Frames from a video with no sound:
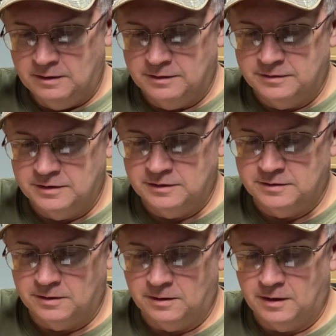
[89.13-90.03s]
is these
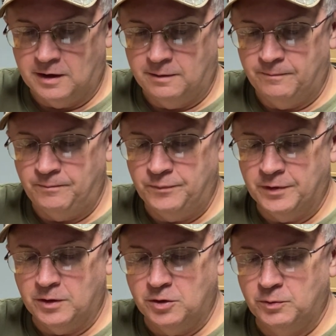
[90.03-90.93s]
are
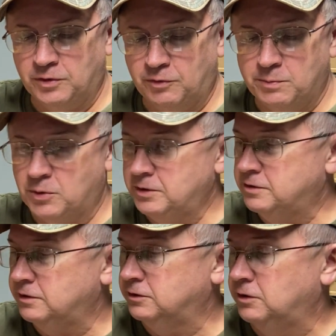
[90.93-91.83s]
loaded with
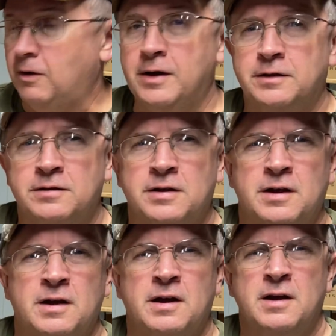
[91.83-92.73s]
3.6 grains
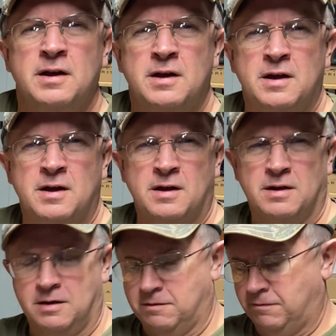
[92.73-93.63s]

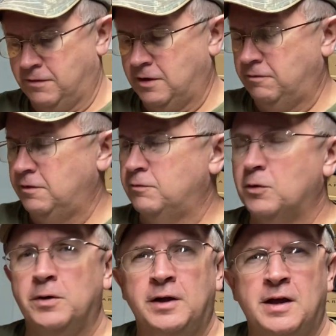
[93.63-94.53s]
of
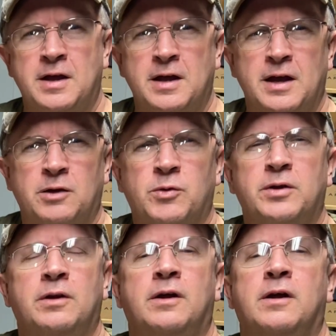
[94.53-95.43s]
Vihtavuori
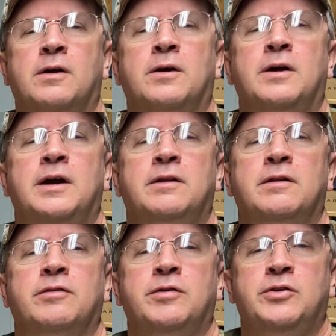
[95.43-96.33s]
N1 or
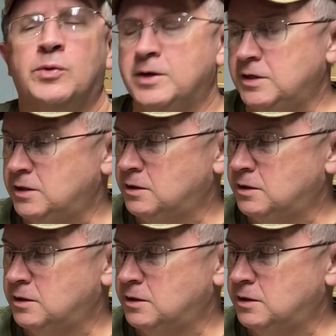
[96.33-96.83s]
N320.